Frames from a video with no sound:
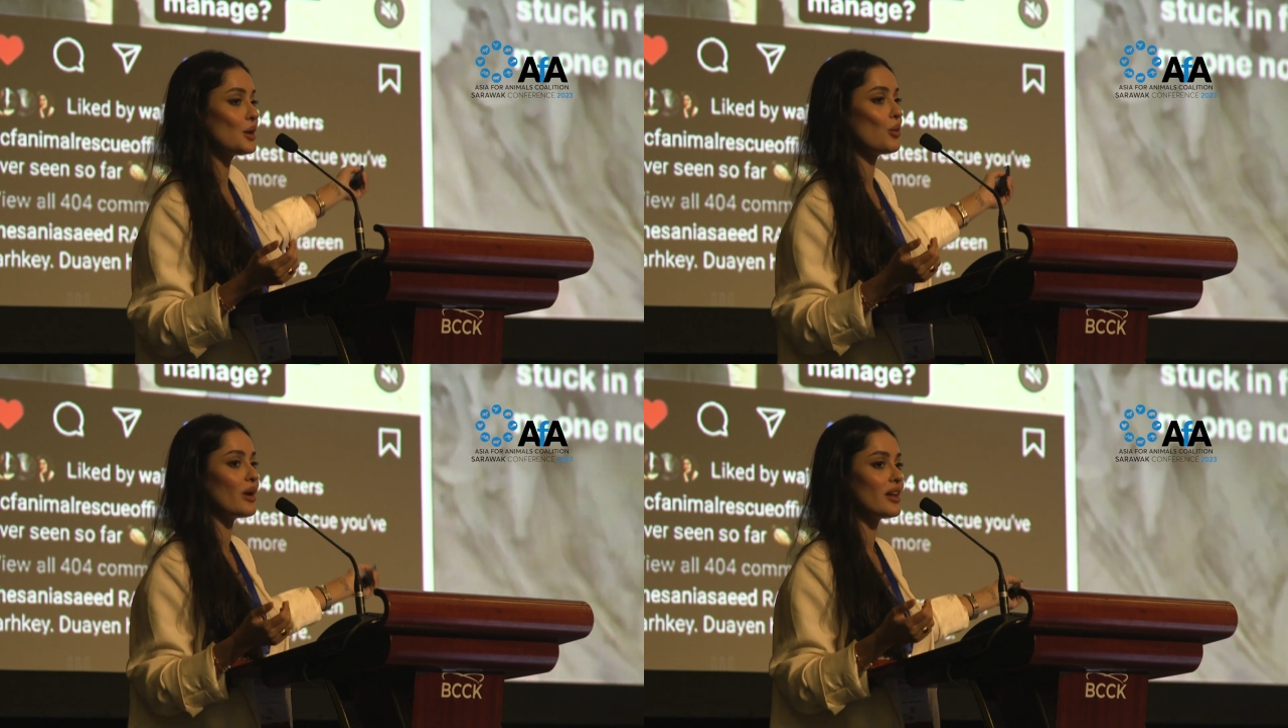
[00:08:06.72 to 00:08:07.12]

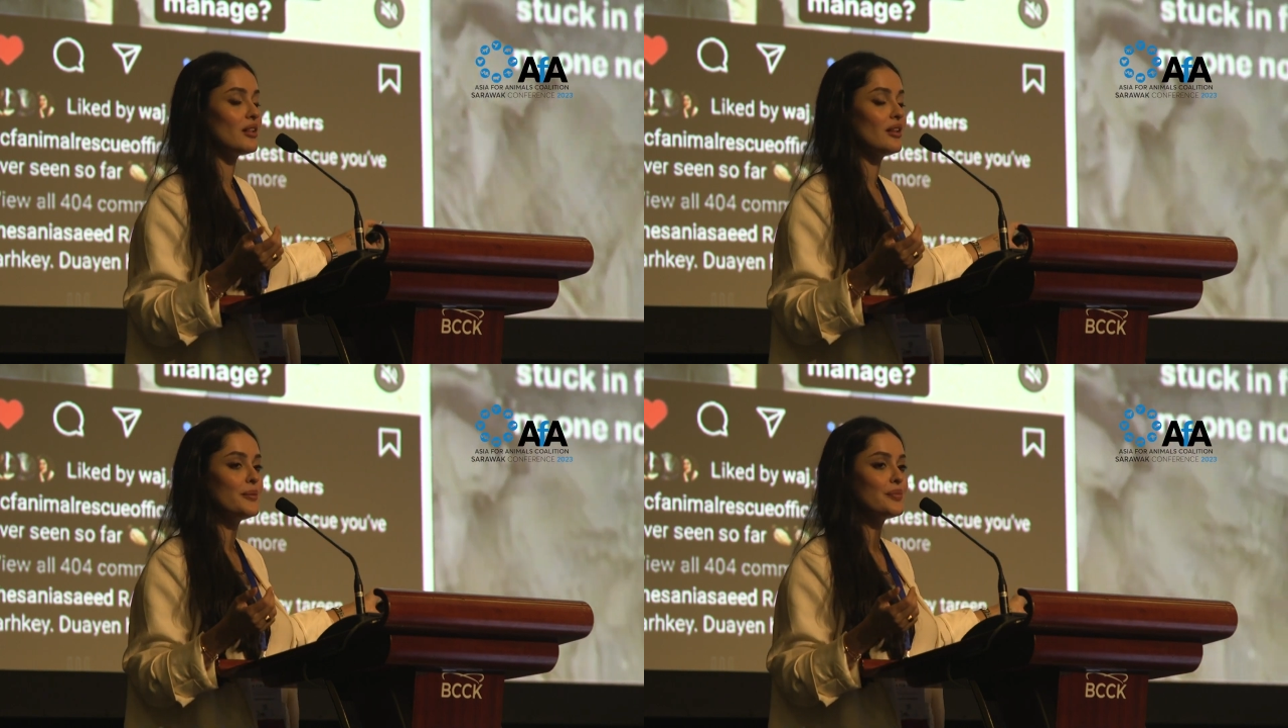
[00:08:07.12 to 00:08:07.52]
in a
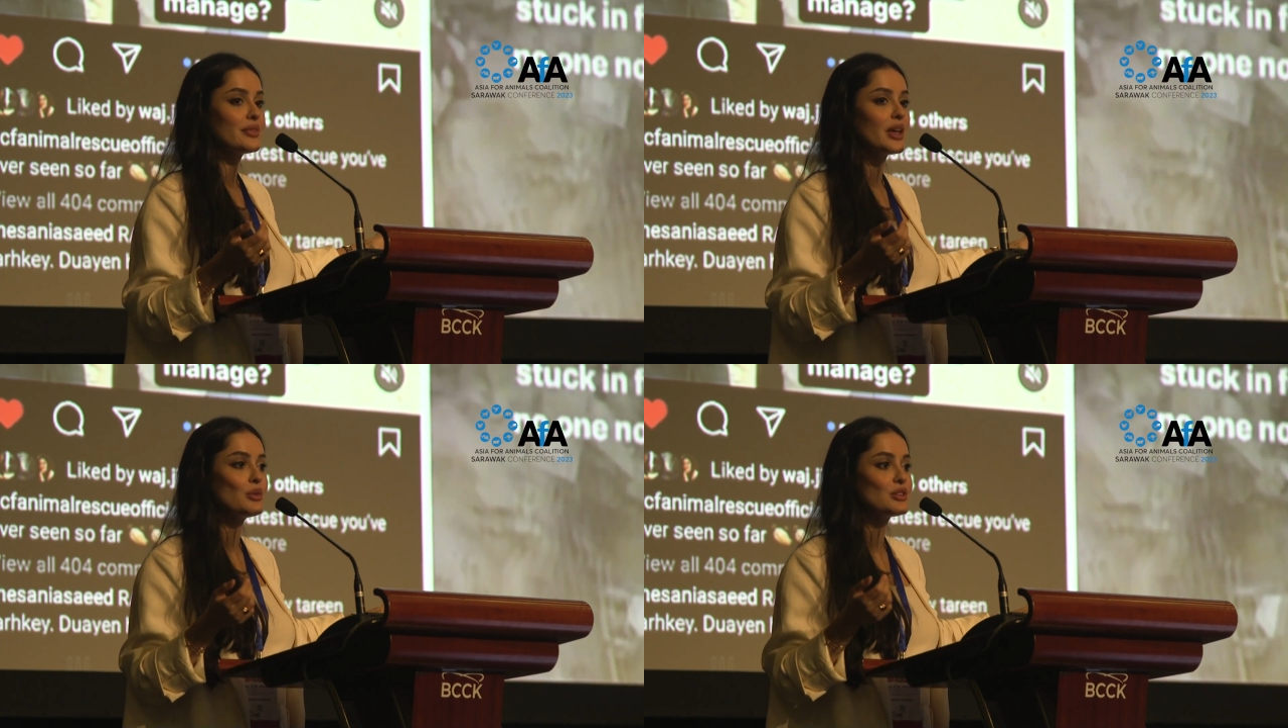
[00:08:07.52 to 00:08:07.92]
well
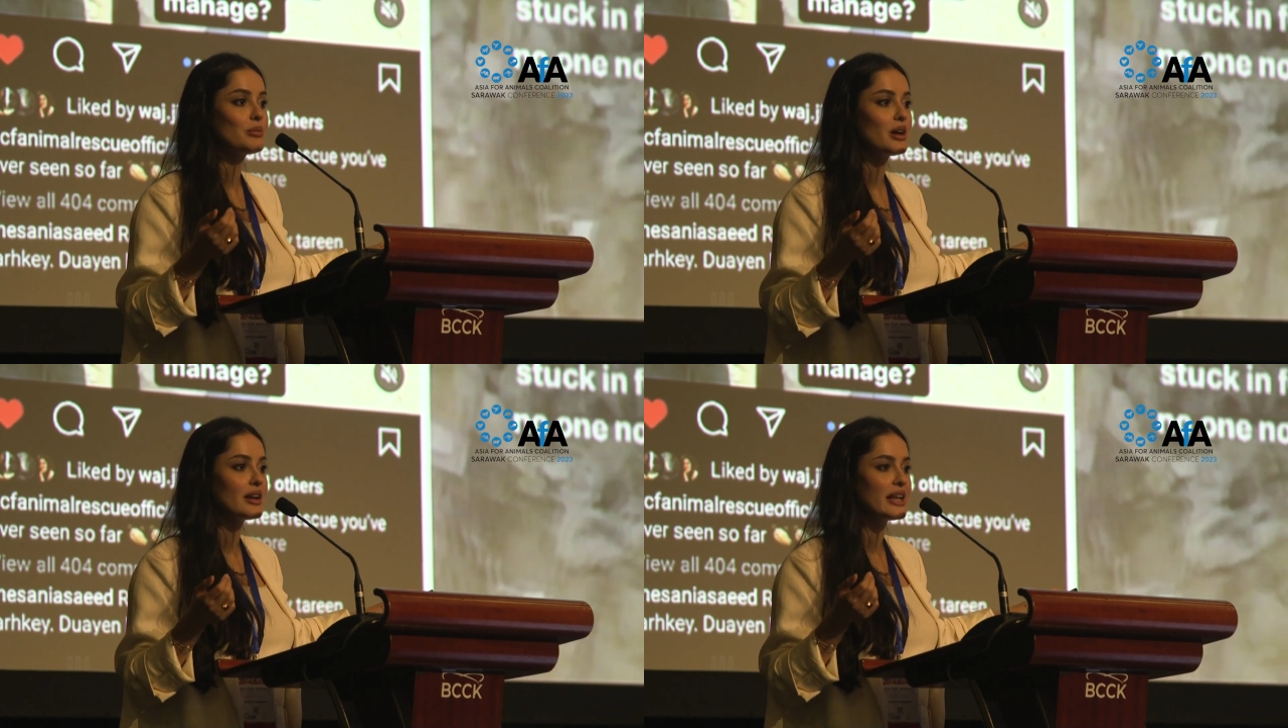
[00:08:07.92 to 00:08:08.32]
that was
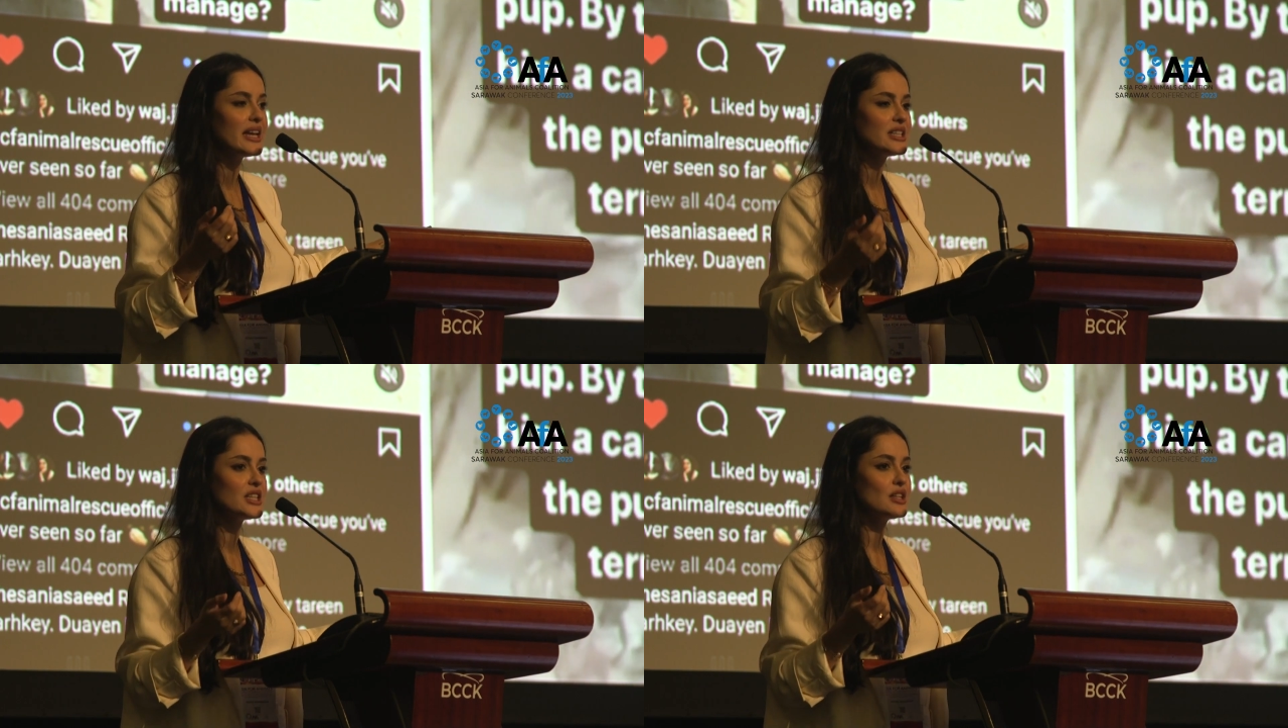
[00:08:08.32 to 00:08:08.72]
about
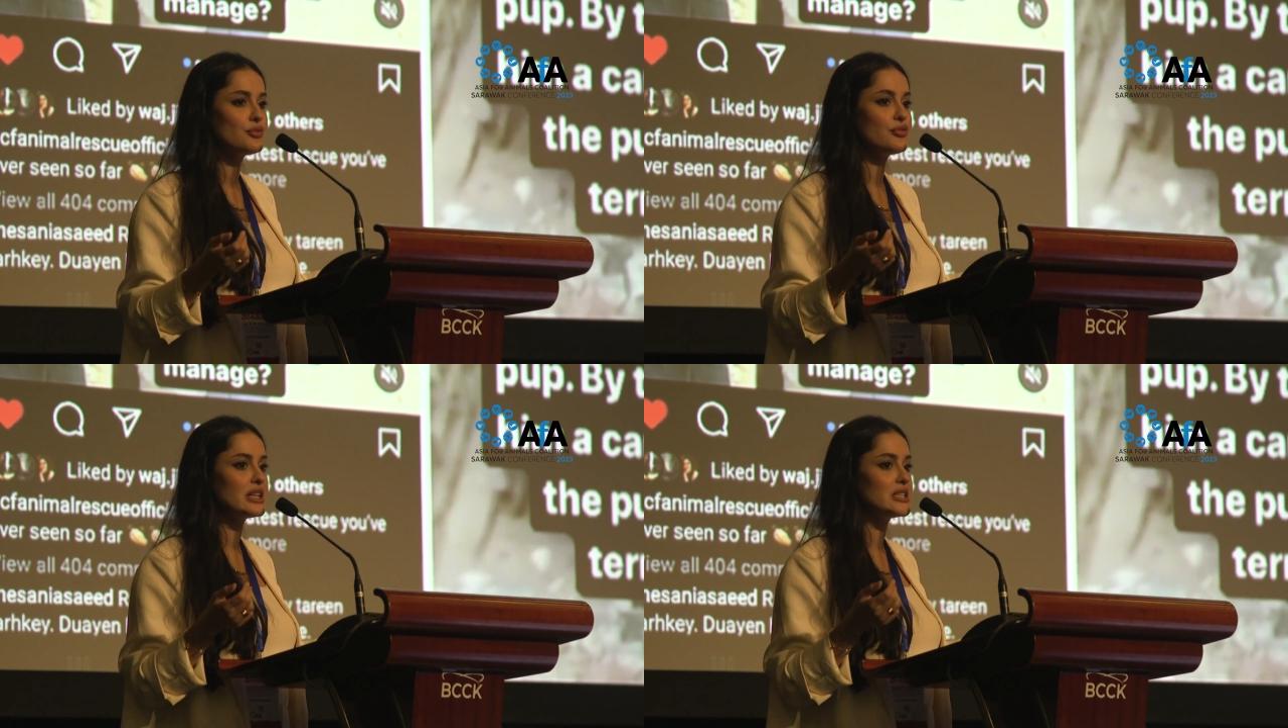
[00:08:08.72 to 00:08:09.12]
18
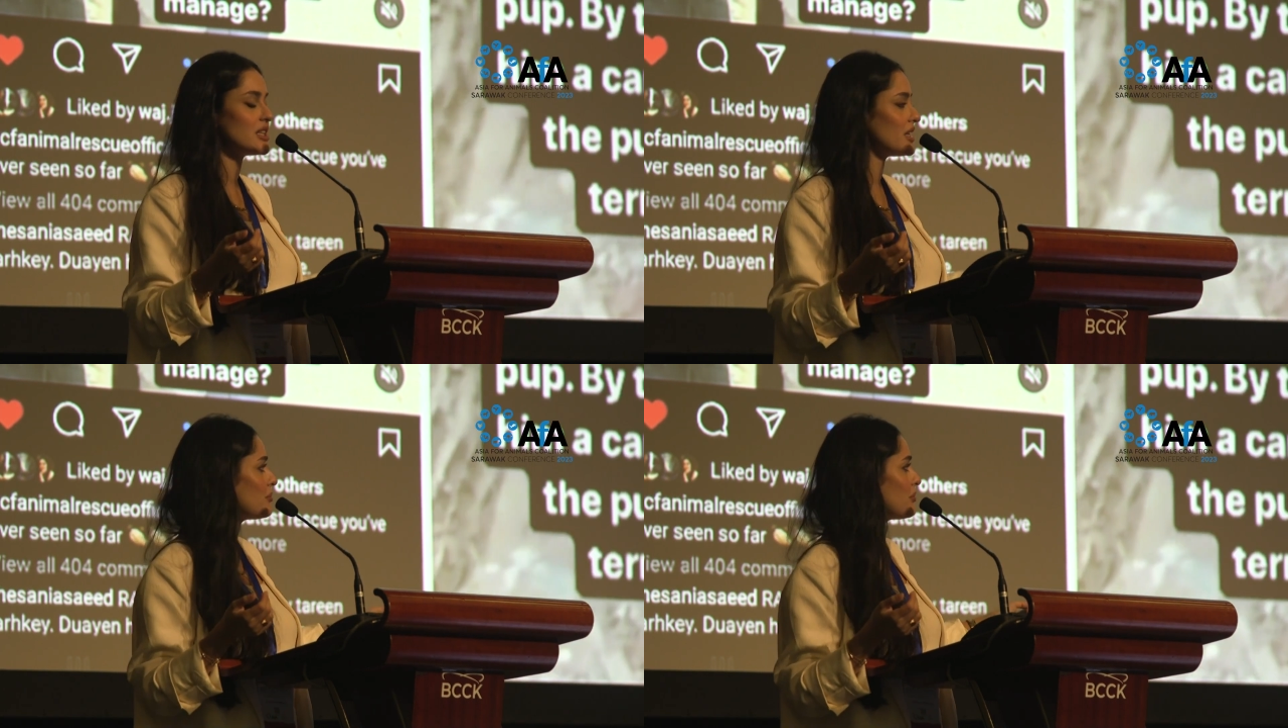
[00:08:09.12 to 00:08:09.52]
feet
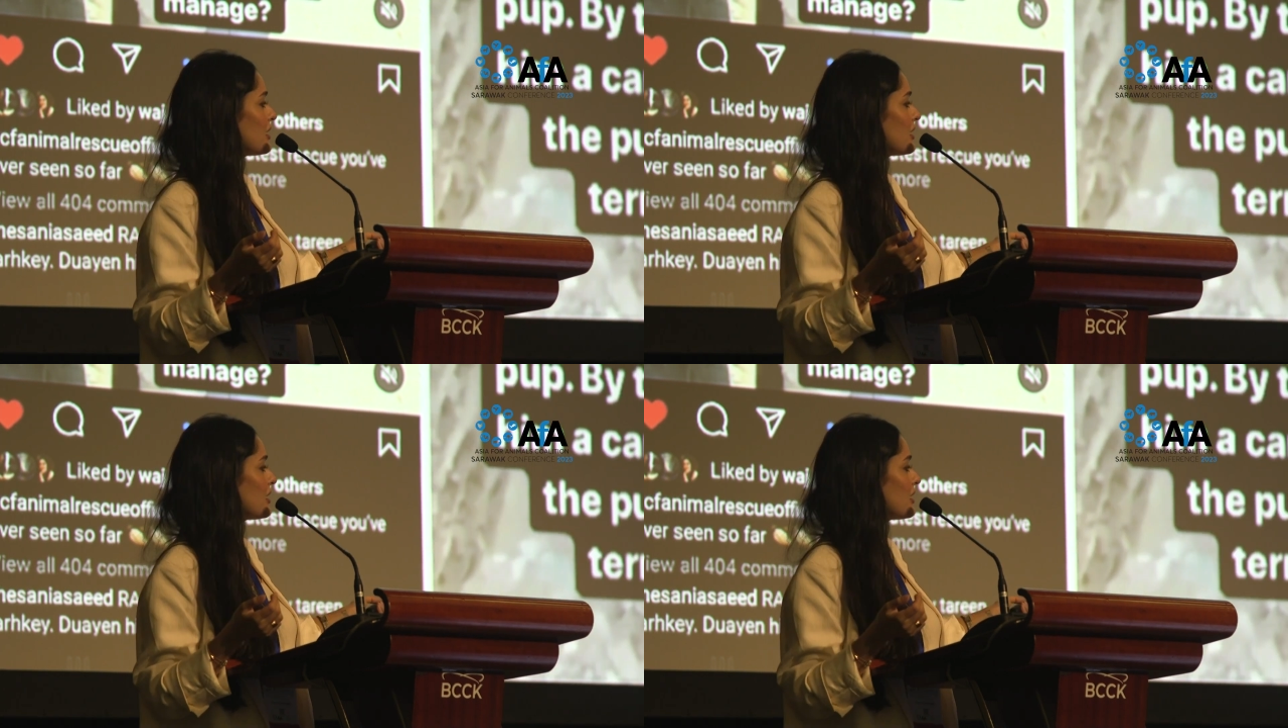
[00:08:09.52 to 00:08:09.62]
deep.